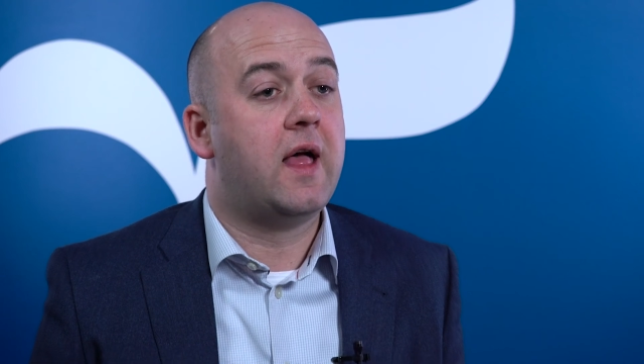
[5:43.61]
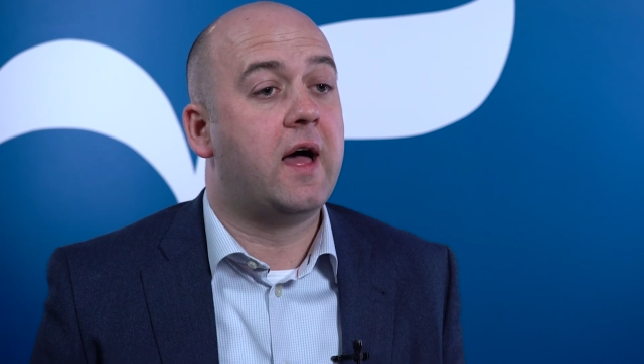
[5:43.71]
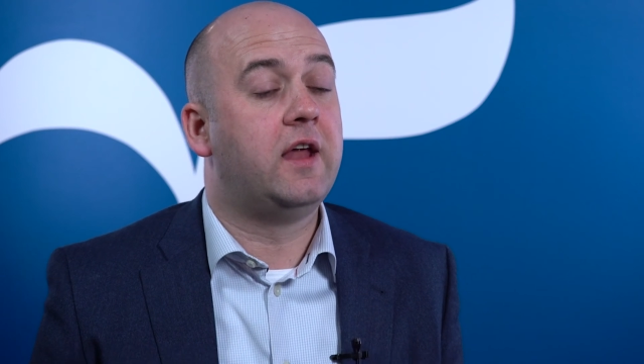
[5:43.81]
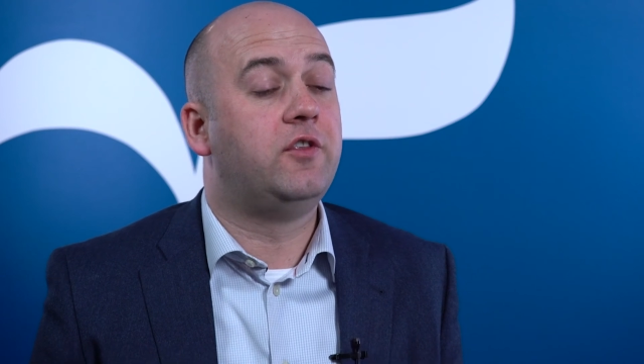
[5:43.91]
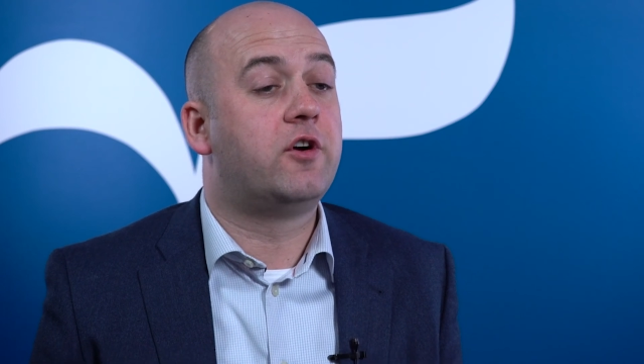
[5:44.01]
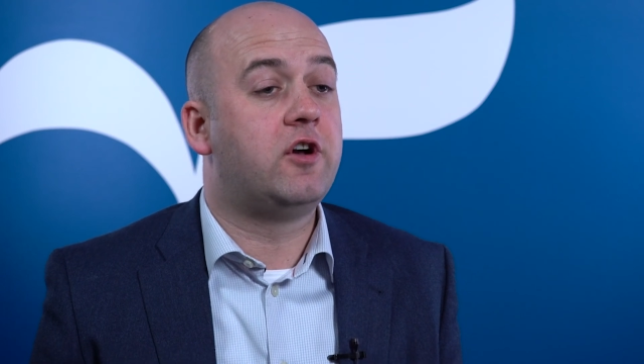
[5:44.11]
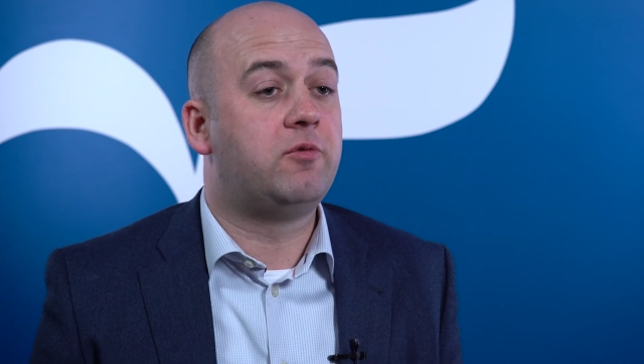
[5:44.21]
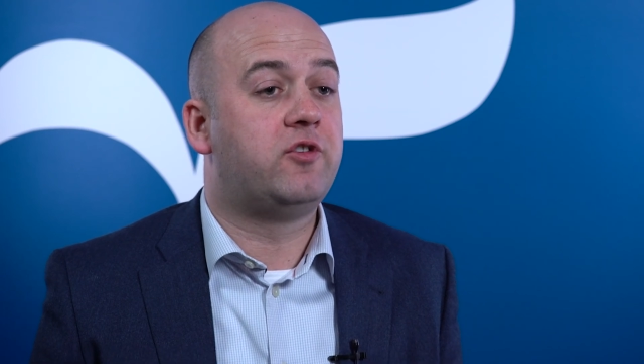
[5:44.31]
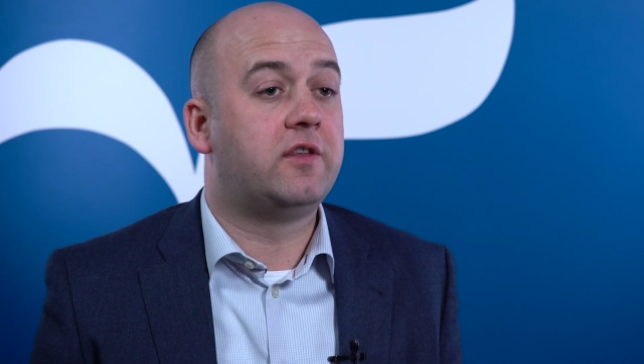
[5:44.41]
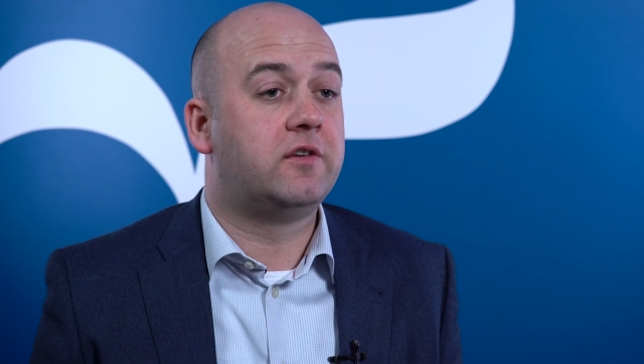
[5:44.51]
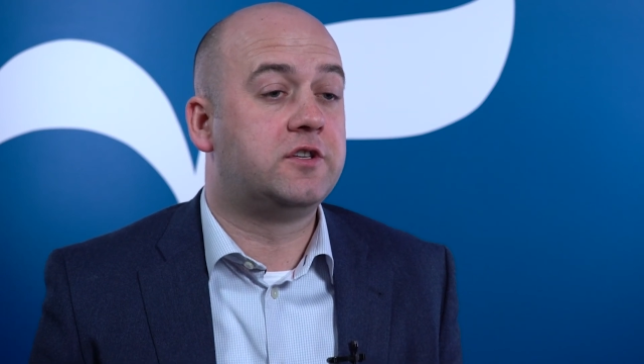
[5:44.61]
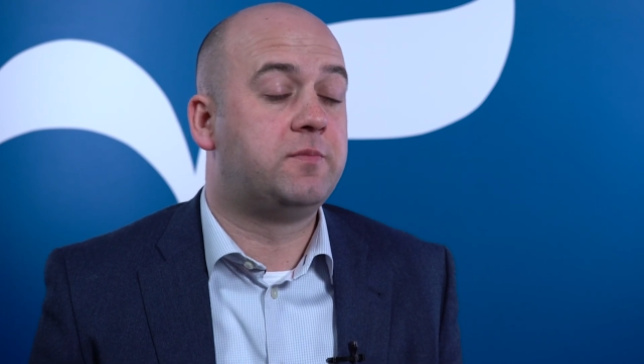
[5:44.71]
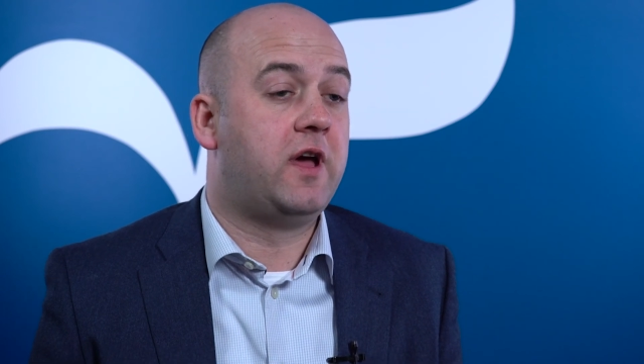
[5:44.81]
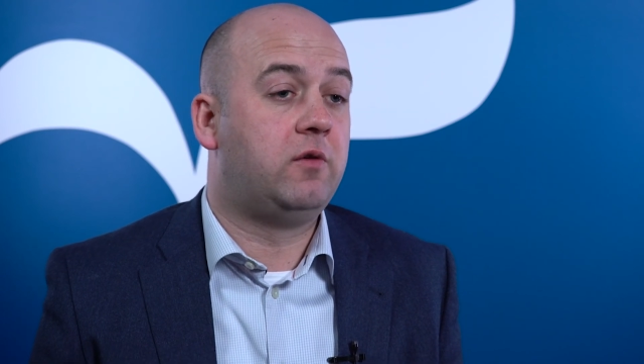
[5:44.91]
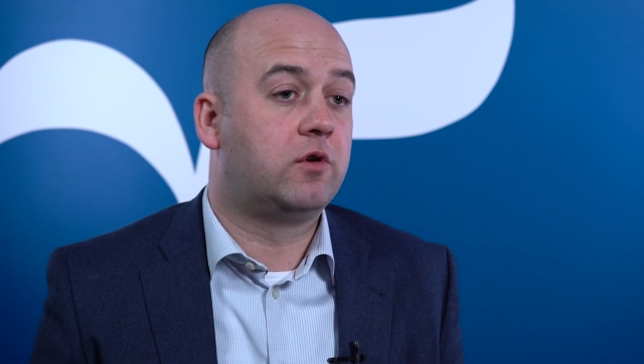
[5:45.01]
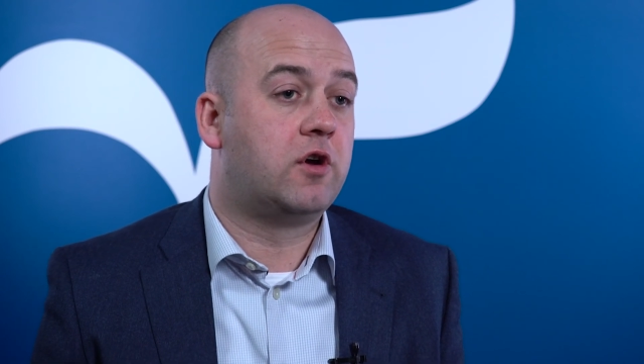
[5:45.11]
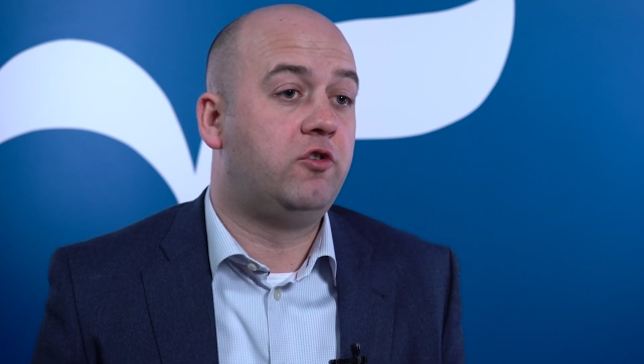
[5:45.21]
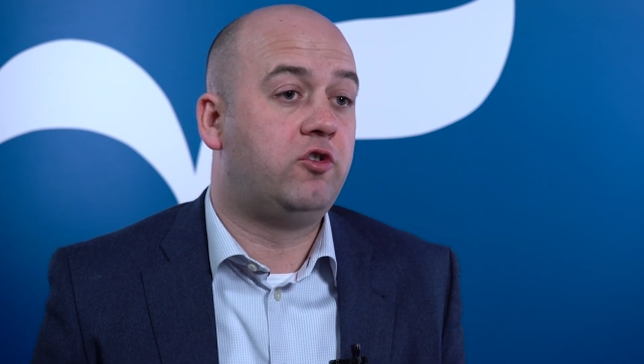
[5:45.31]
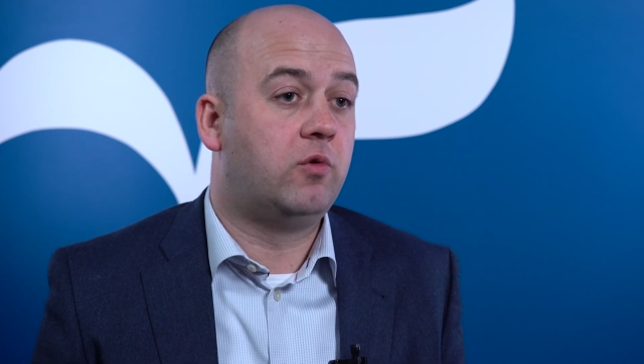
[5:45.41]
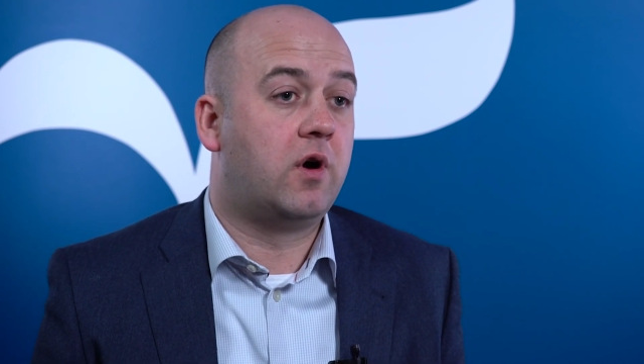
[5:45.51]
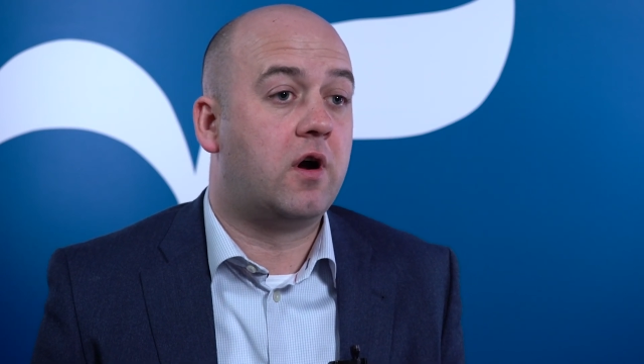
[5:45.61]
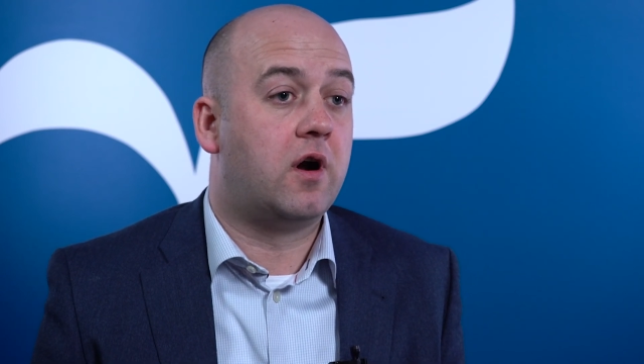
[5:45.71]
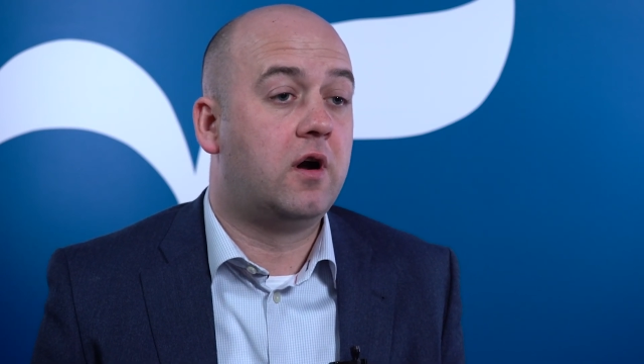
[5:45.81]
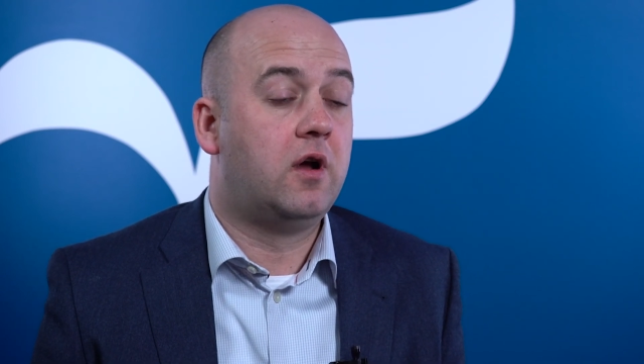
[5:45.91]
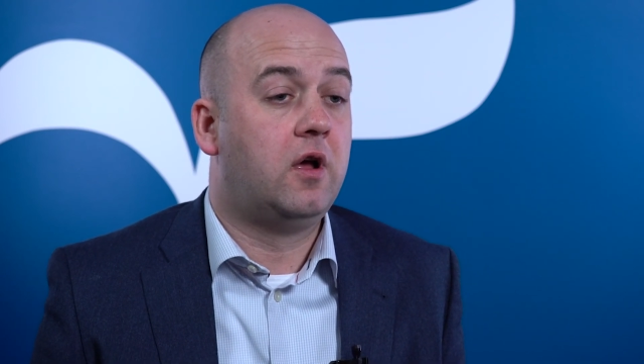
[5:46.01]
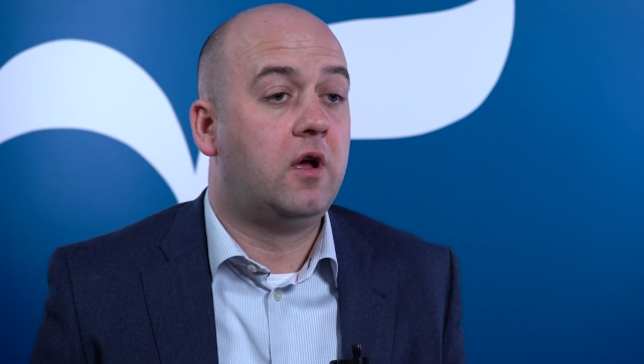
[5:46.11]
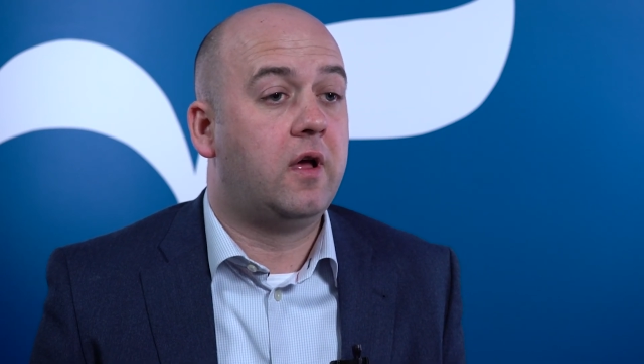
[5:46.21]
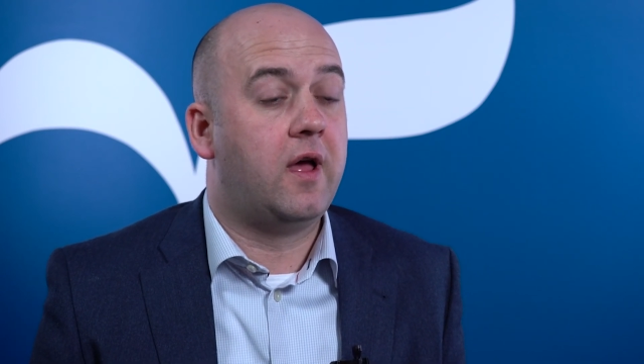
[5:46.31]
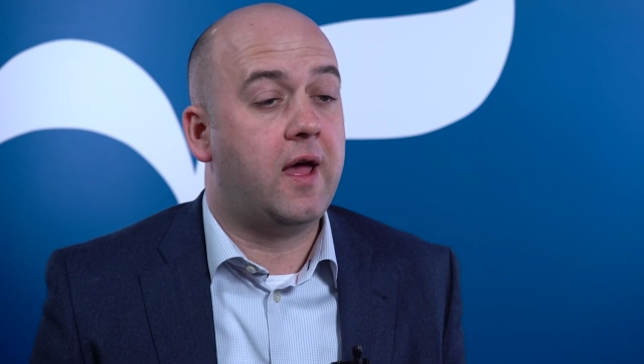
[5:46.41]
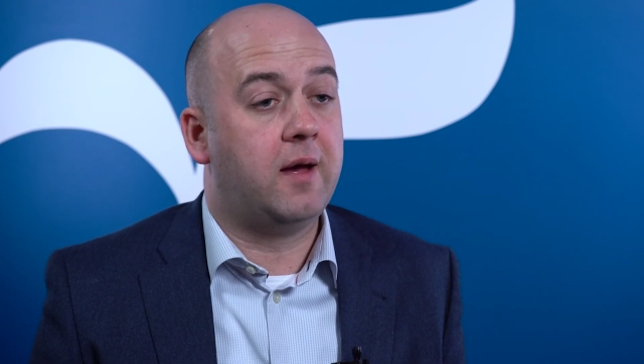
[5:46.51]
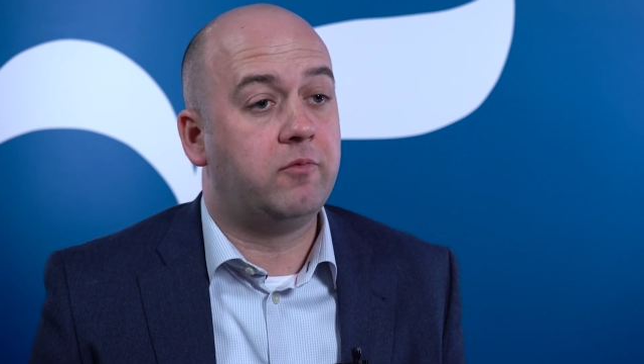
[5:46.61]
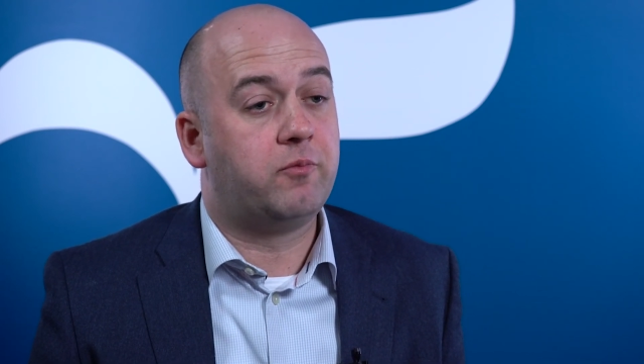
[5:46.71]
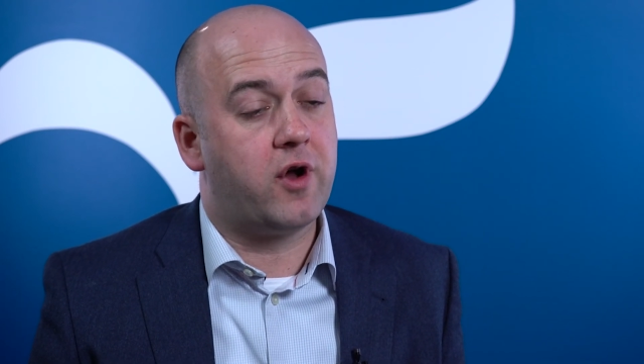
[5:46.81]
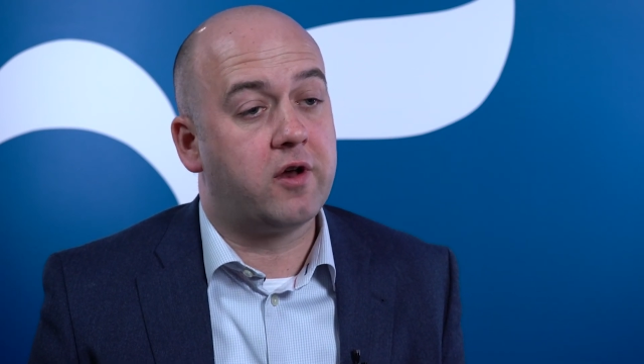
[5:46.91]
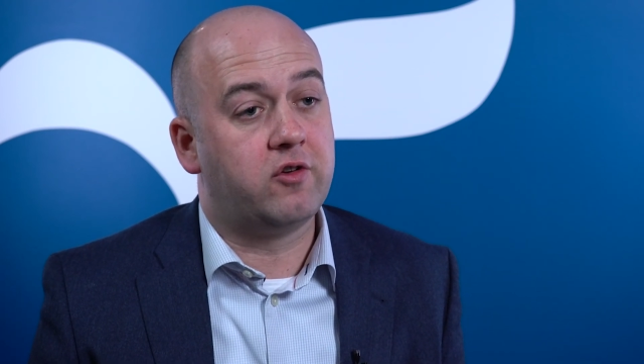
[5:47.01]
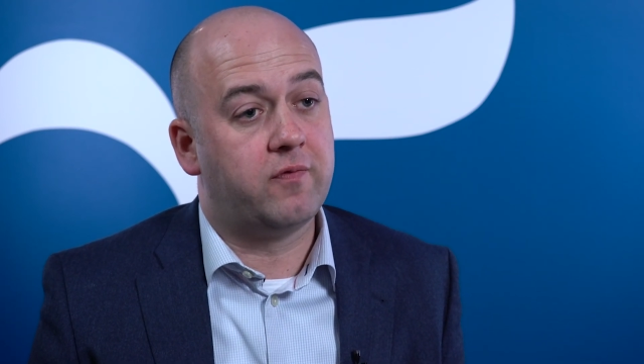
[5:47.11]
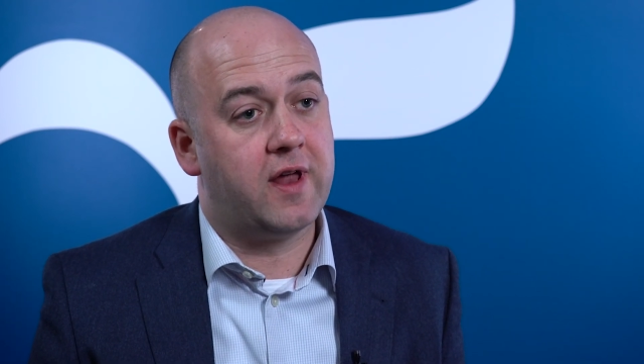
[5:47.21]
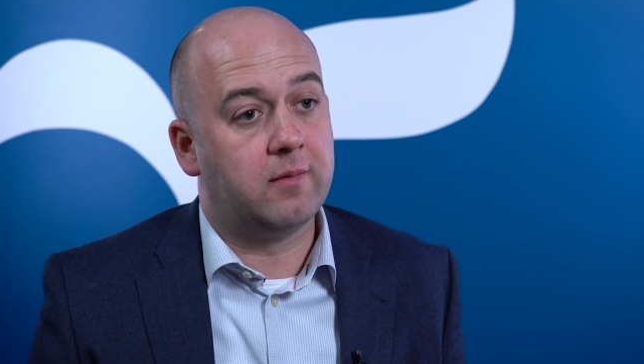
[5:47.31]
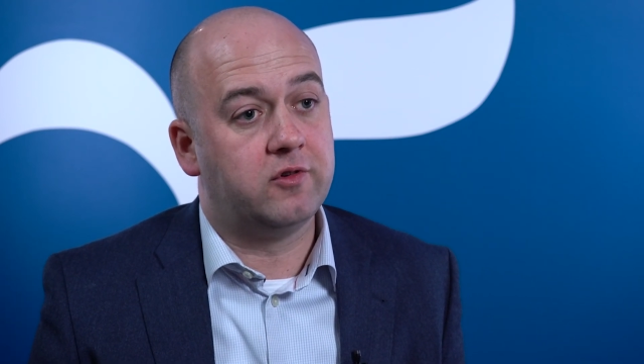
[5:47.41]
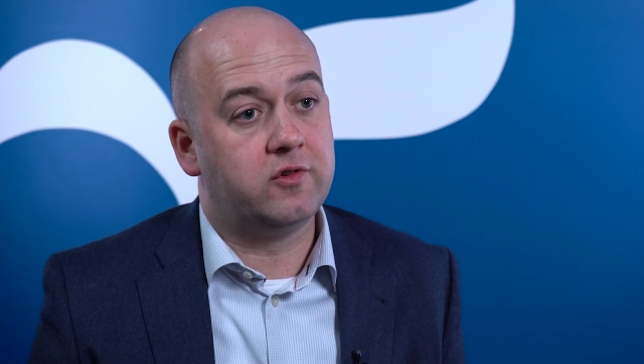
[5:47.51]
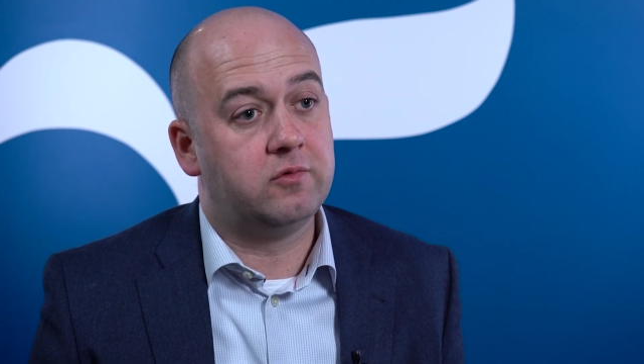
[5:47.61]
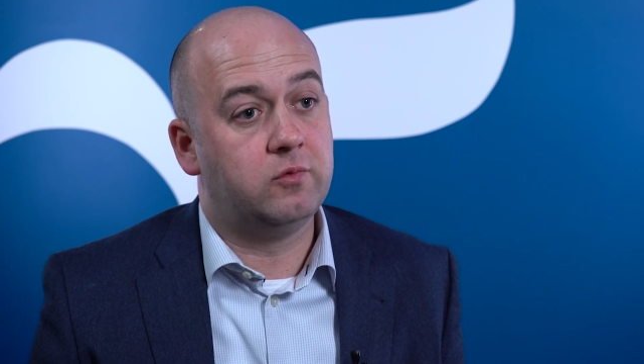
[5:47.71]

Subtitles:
And then 30% of the spend will go to our product development.